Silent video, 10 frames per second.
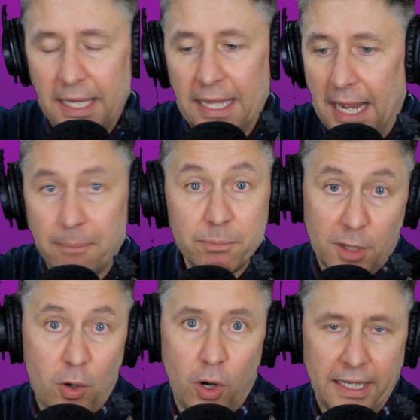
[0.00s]
And I'm
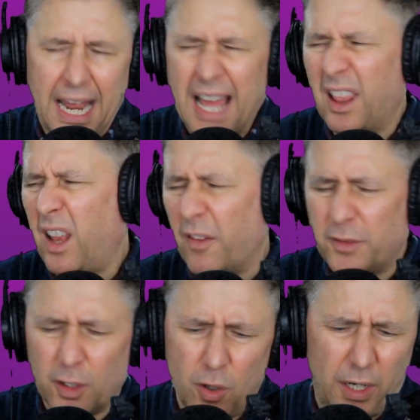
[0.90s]
the cook and I
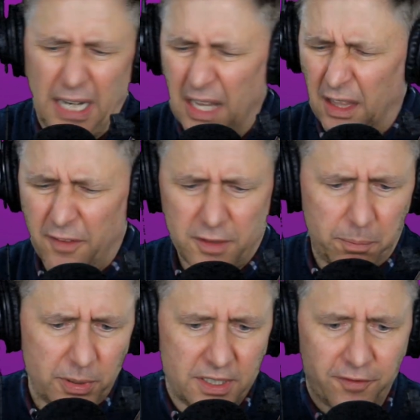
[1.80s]
love to cook and I love to
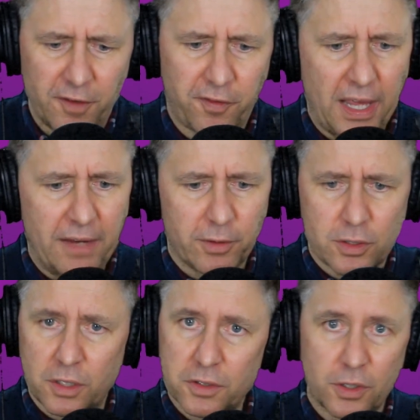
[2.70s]
put different
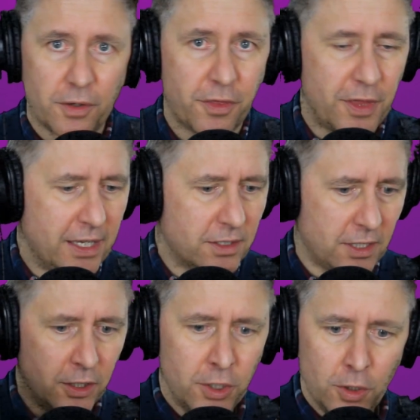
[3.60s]
flavors on certain things
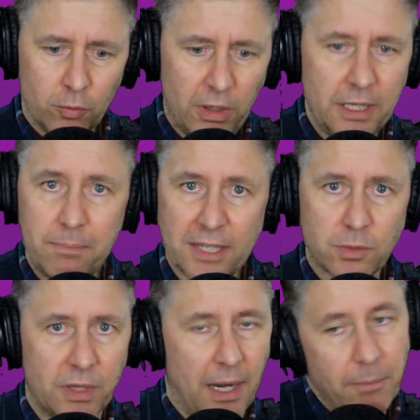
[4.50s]
and really
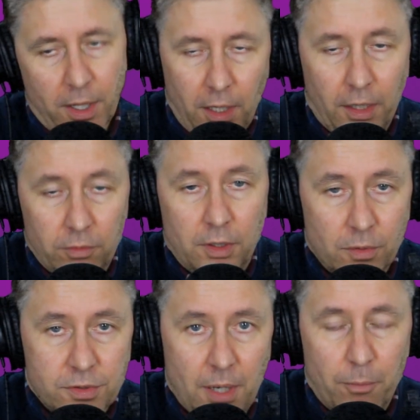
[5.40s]
mess with it. I'm not like, you
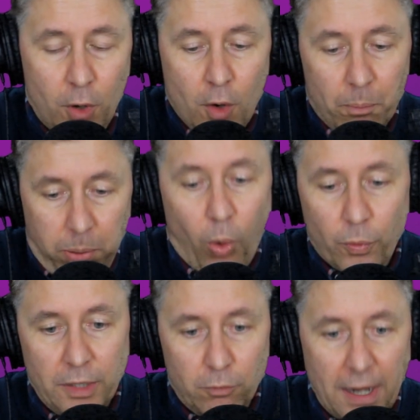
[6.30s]
know, some
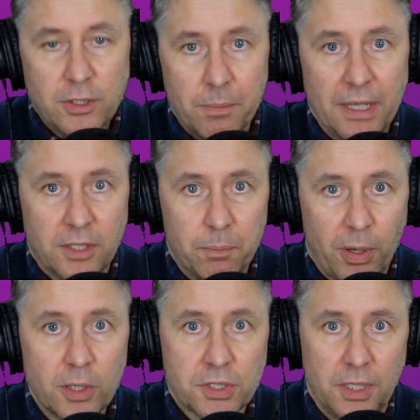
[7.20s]
boring regimented
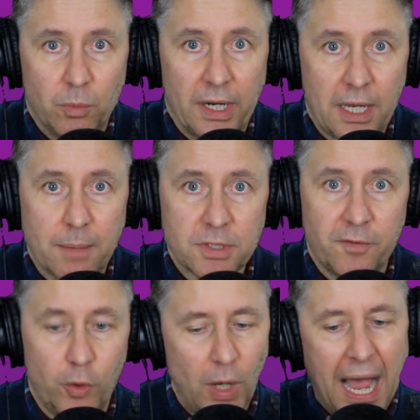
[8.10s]
person when it comes
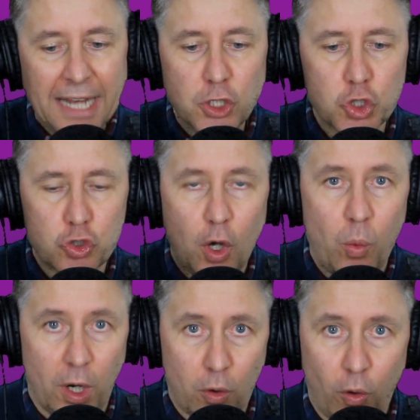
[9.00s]
to food. I just know
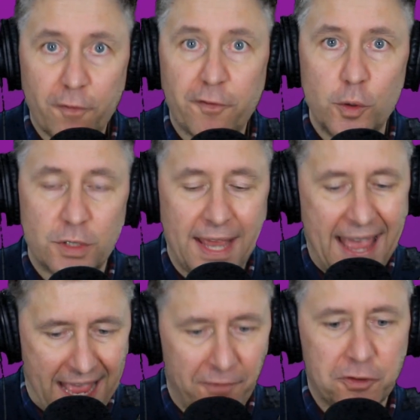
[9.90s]
what core foods
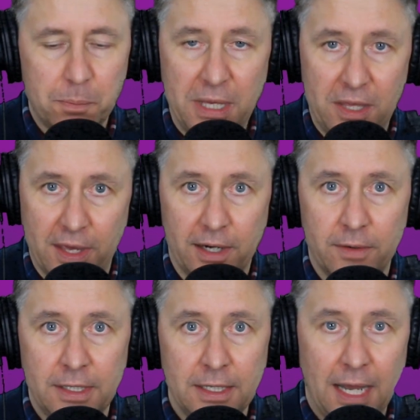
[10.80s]
have to be there.
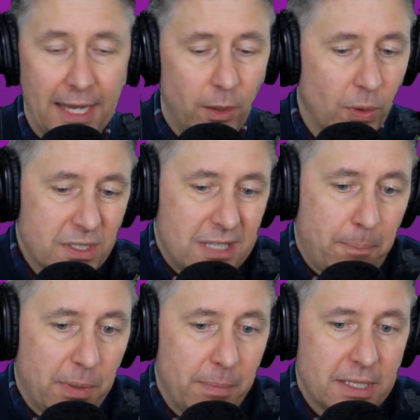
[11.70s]
I know what
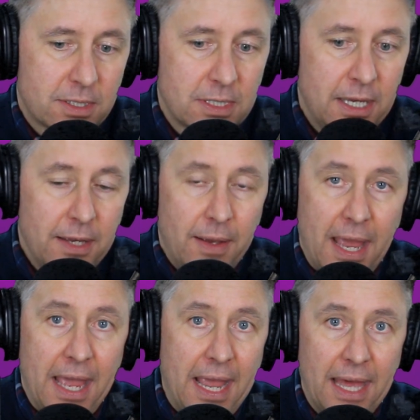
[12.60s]
supplements
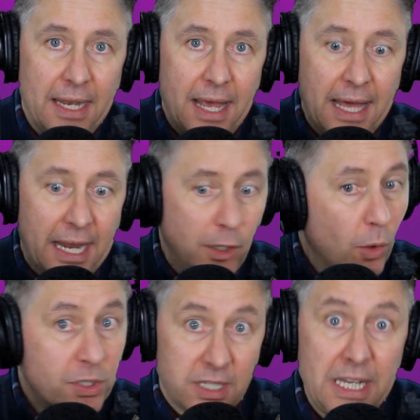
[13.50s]
and, and, and I
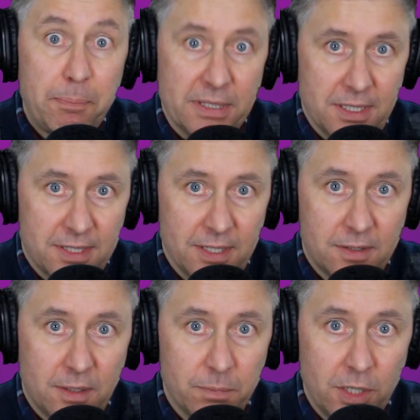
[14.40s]
know sleep as a
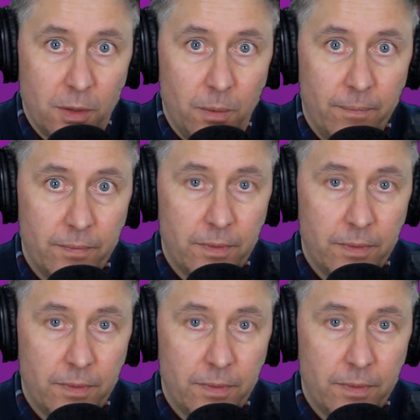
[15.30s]
system too.